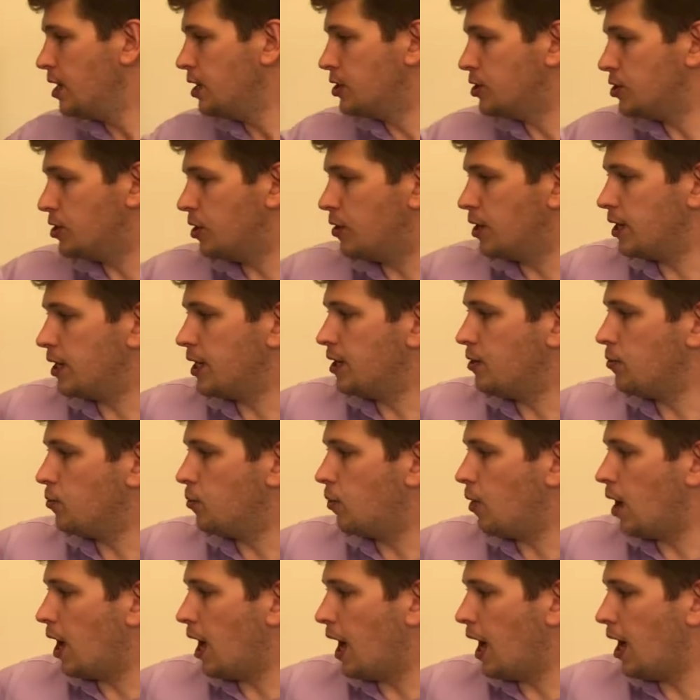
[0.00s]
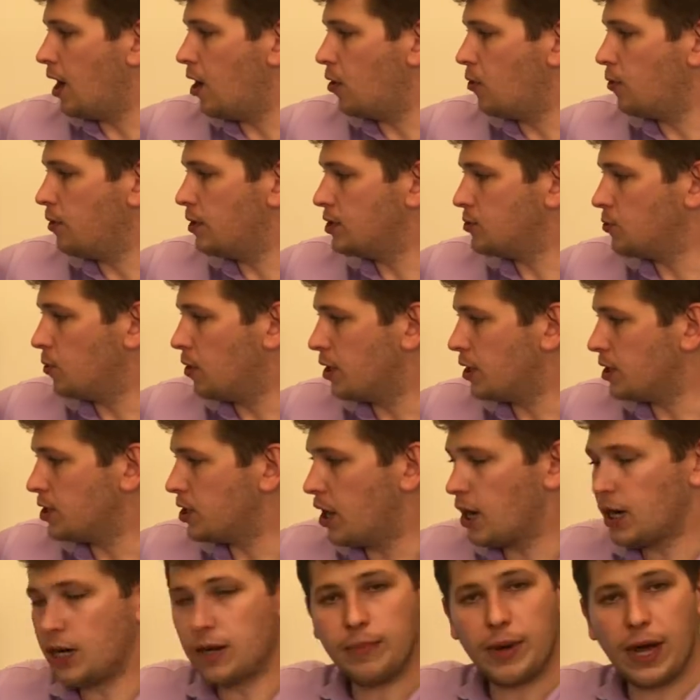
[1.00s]
So again, I always want to
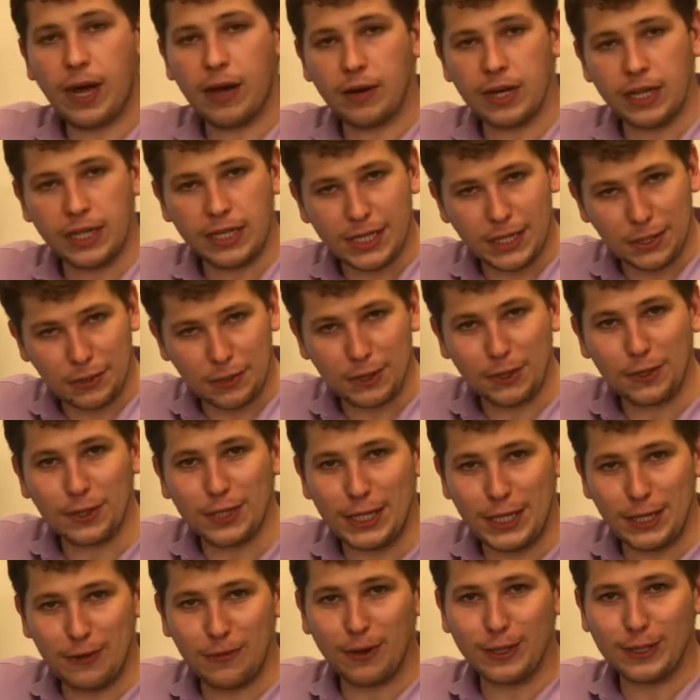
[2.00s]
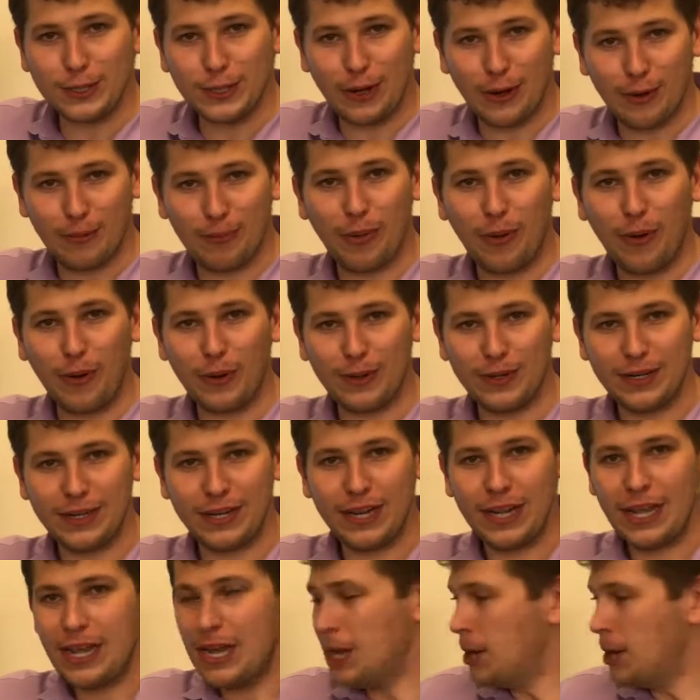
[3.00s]
talk about your keywords are important,